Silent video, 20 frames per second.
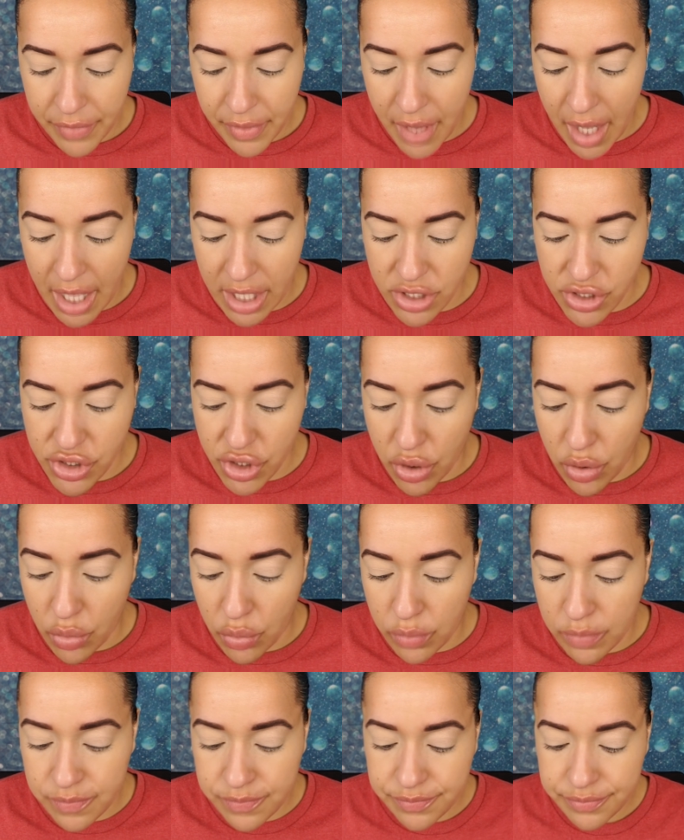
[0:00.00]
I don't
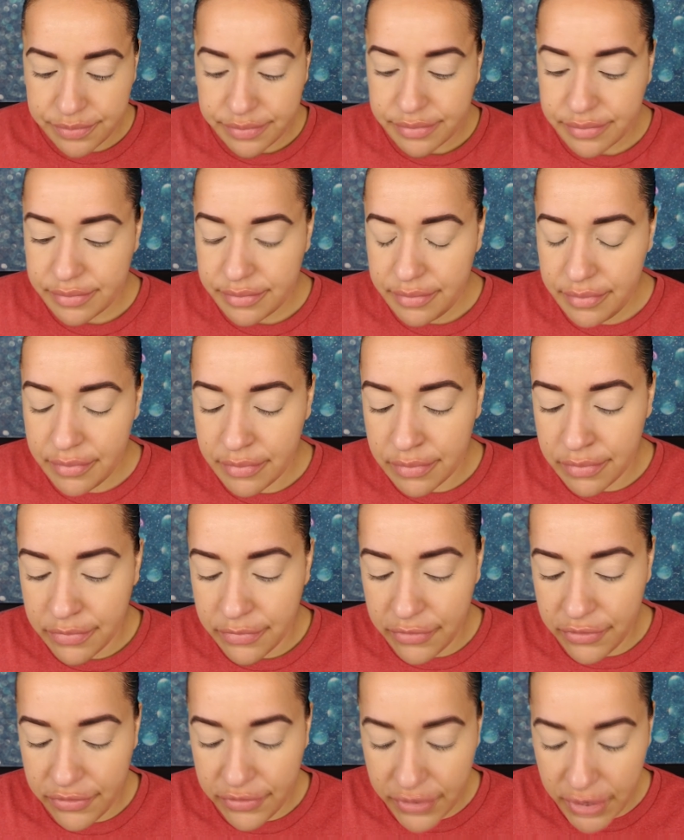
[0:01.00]

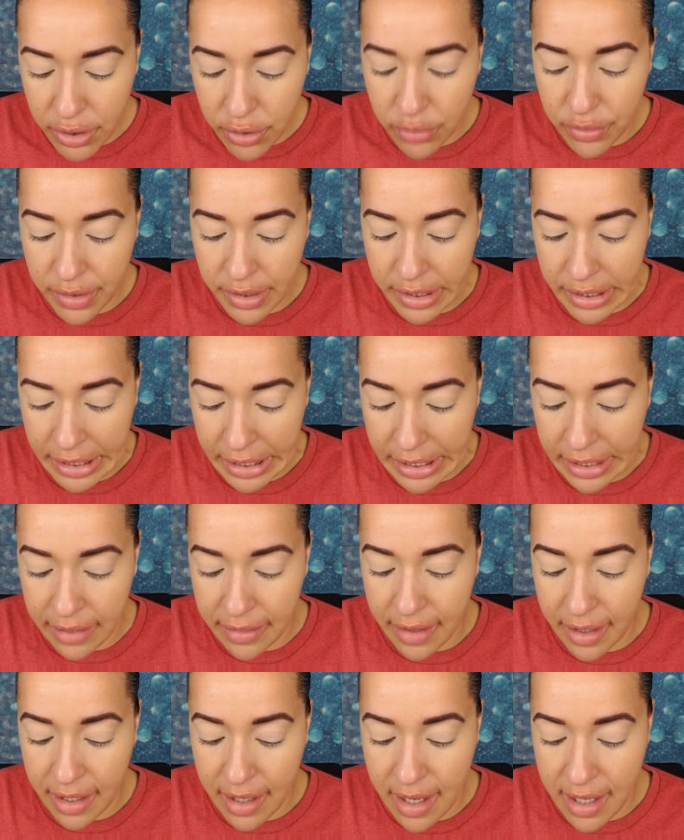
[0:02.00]
feel the need,
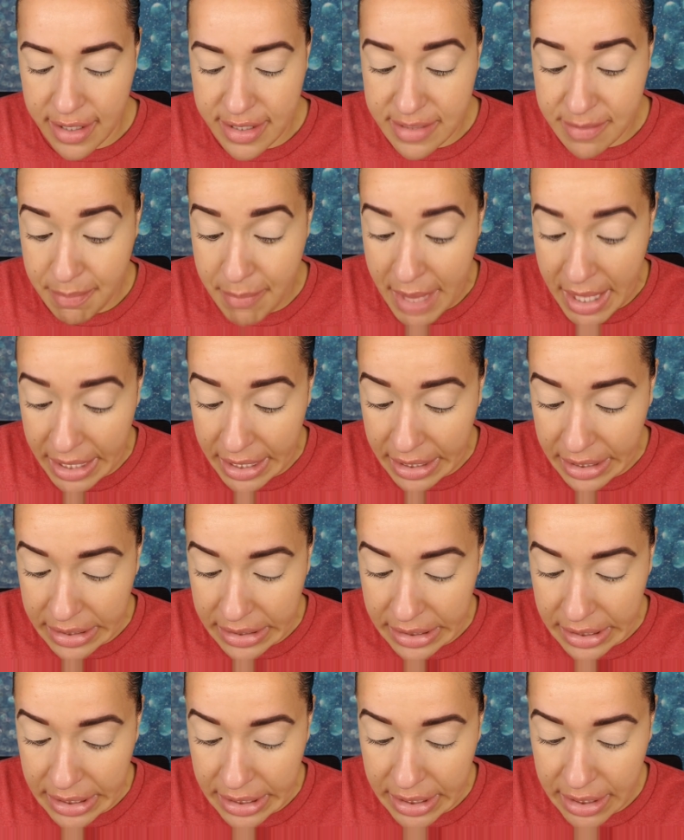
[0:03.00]
like,
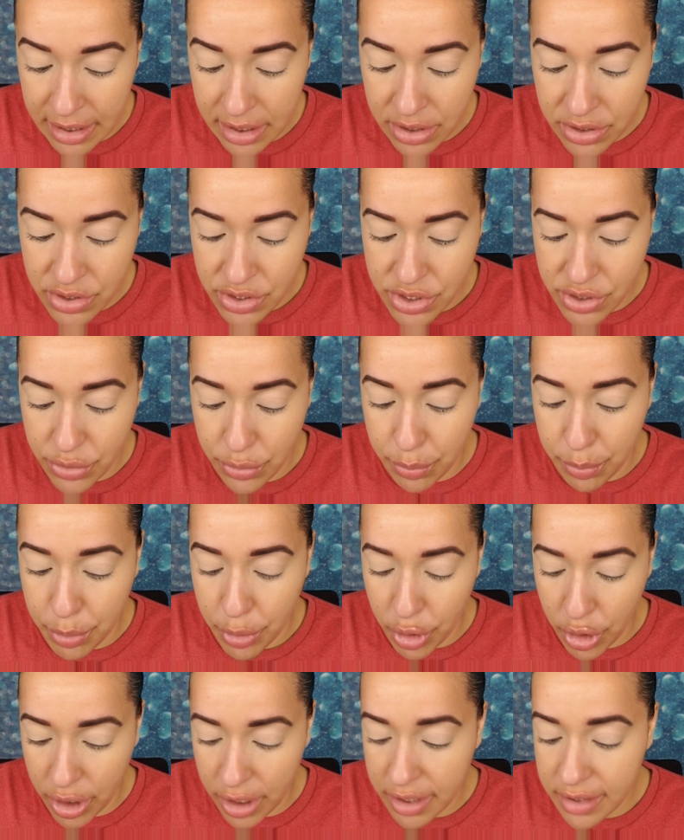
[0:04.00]
cosmetically to
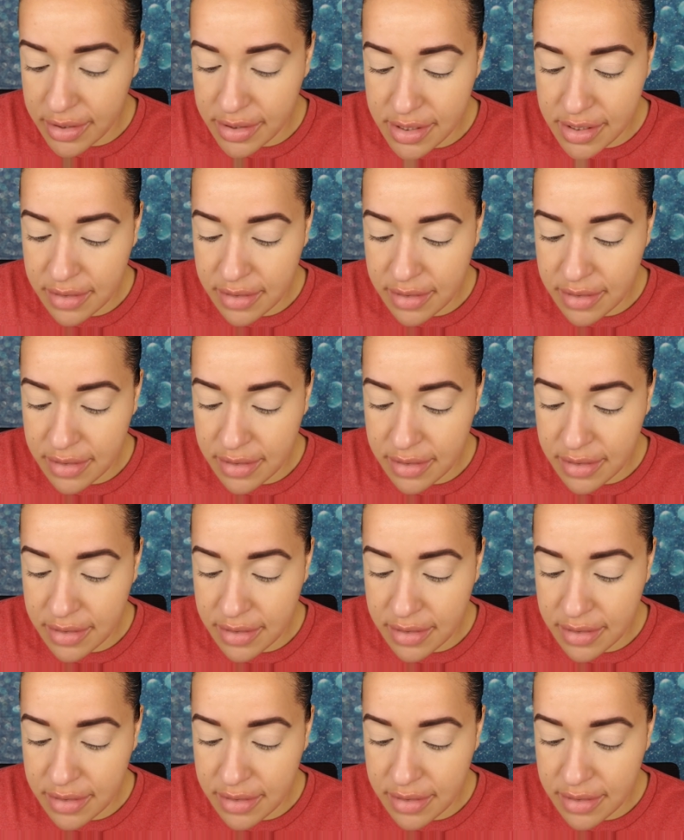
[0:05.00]
put